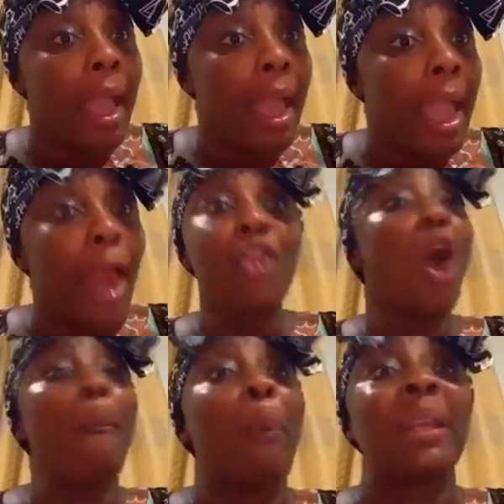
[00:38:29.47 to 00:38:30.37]

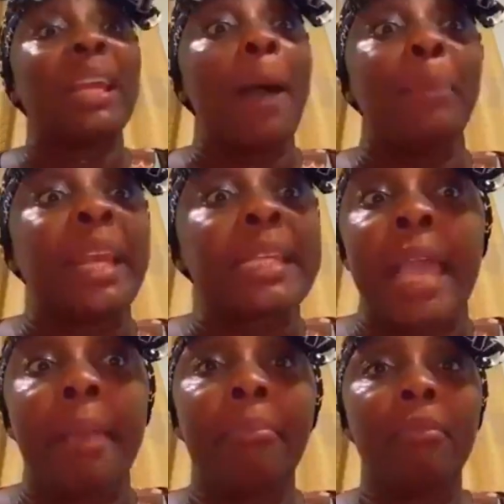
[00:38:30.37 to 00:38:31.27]
nobody can be the
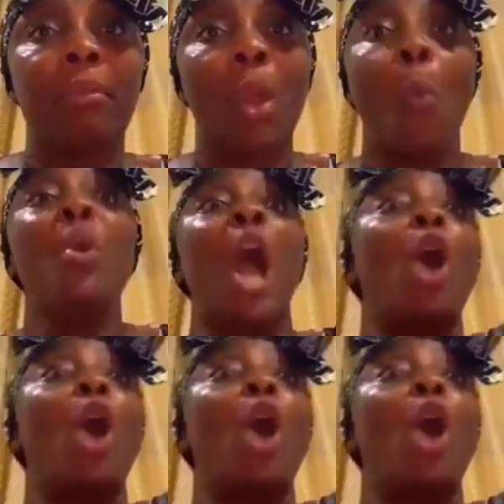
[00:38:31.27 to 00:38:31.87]
same. We are all